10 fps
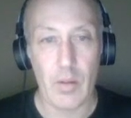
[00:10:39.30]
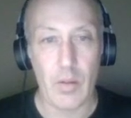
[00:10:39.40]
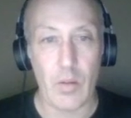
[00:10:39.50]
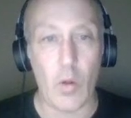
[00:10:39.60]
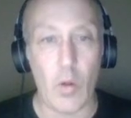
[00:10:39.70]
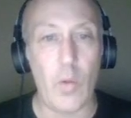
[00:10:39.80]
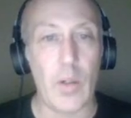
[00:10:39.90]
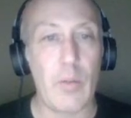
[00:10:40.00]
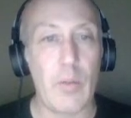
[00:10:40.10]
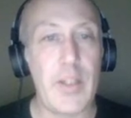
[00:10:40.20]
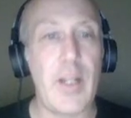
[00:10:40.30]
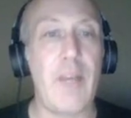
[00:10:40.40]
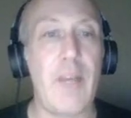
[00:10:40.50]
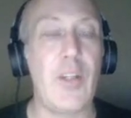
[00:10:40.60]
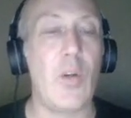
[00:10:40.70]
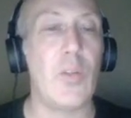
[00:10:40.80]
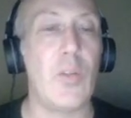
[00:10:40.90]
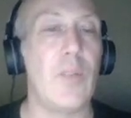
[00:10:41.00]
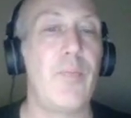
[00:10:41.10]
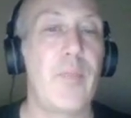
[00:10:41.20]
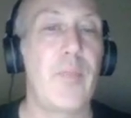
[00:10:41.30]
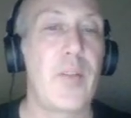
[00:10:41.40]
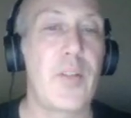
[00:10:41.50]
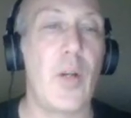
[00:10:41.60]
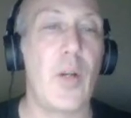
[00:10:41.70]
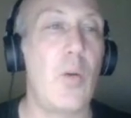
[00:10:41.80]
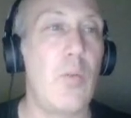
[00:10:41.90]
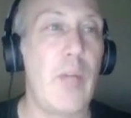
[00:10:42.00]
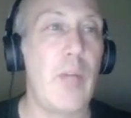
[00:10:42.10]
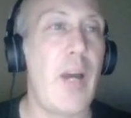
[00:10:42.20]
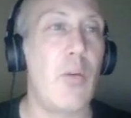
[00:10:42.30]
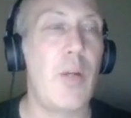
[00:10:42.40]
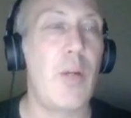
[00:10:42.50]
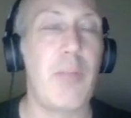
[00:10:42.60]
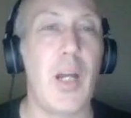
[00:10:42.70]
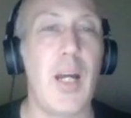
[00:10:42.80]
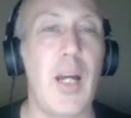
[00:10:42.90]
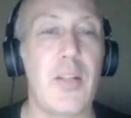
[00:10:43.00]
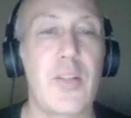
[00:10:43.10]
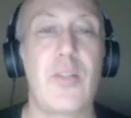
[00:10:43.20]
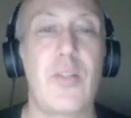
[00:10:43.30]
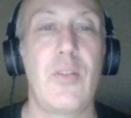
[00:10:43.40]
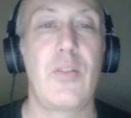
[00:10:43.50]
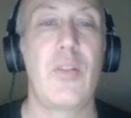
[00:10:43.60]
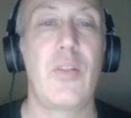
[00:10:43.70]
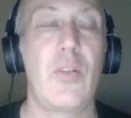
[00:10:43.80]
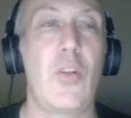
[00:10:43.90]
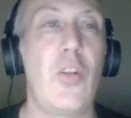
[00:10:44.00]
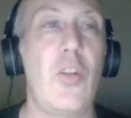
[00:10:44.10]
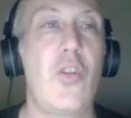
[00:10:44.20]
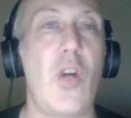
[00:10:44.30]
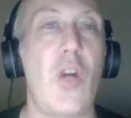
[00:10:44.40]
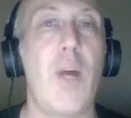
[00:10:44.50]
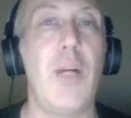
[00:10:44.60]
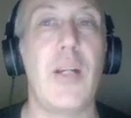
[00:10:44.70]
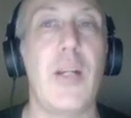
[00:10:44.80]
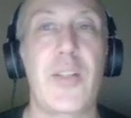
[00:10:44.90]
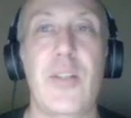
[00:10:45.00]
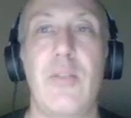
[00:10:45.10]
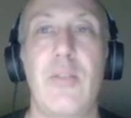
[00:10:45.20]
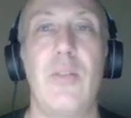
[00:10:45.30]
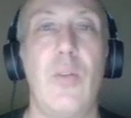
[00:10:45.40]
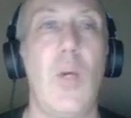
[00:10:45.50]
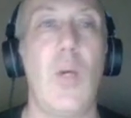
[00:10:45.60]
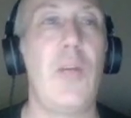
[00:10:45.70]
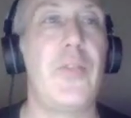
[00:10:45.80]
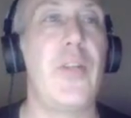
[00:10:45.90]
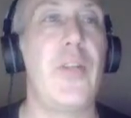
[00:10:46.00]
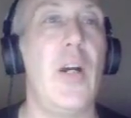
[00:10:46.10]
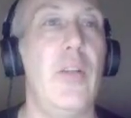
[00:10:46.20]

Over. We did have the over. So, yeah, we're up lots. Good job, us. Well done.